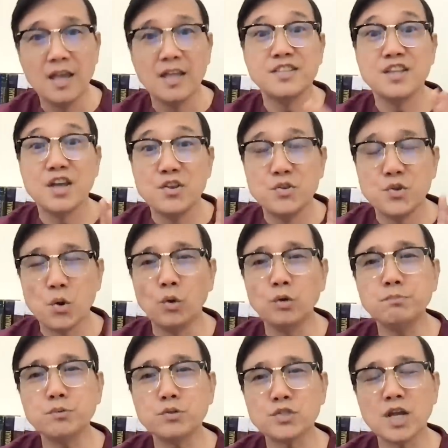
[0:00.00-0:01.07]
the known
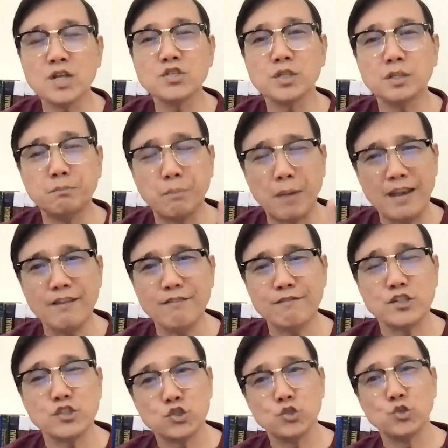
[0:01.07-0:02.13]
potential
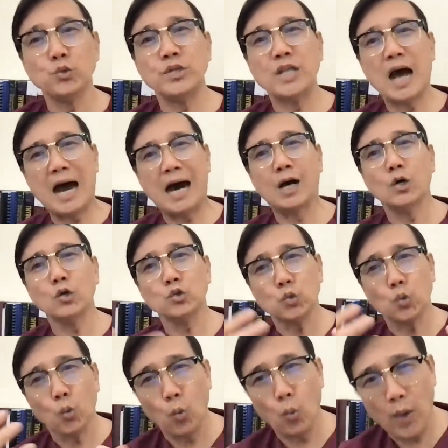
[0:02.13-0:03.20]
benefits should
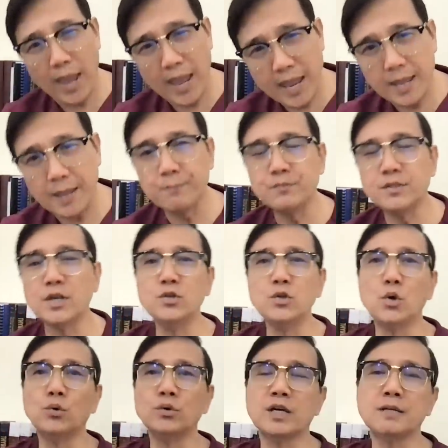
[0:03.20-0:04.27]
outweigh the
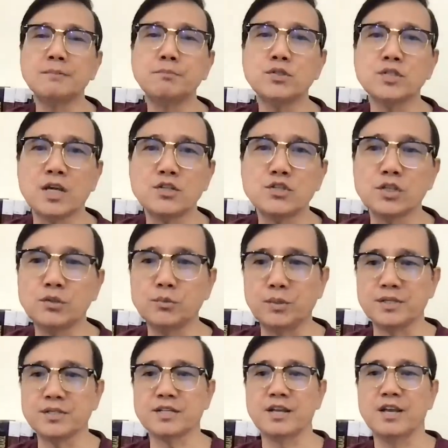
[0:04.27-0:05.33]
known and potential
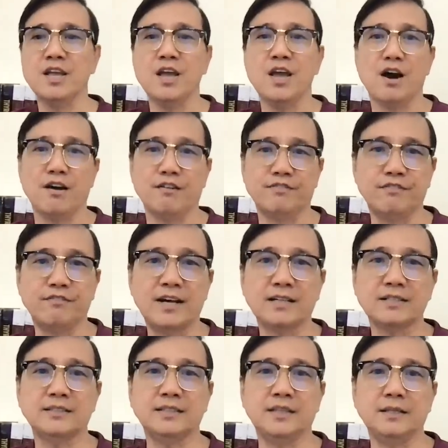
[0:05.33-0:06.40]
risk of the
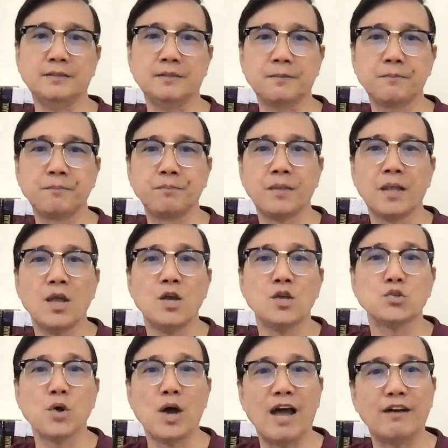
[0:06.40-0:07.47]
vaccine.
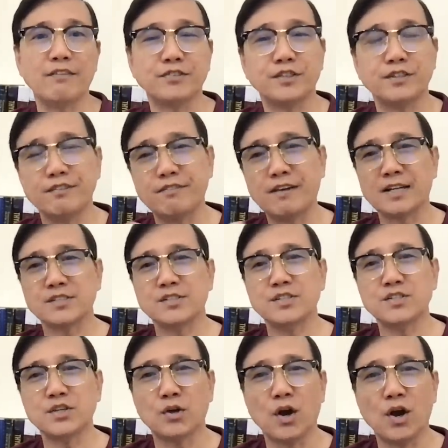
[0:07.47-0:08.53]
So after the
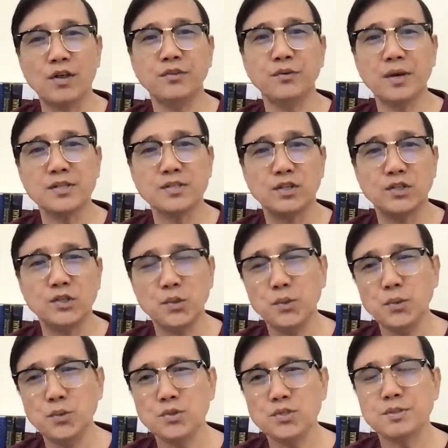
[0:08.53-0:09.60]
vaccines are authorized in
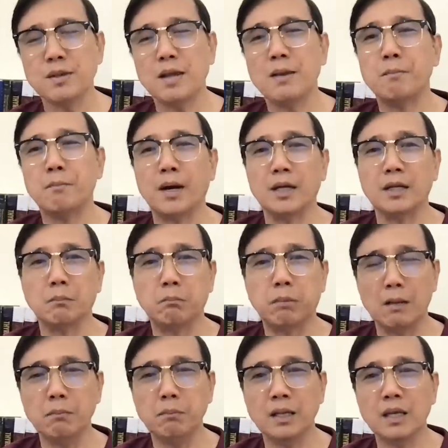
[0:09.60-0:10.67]
use by the
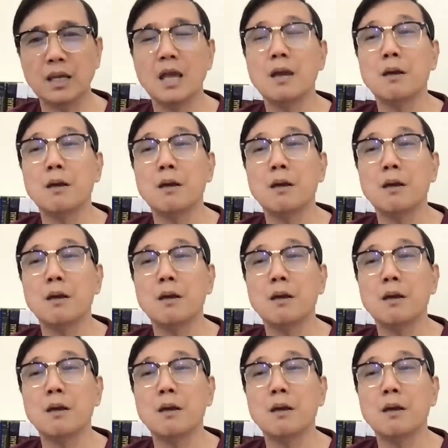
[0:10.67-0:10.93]
public,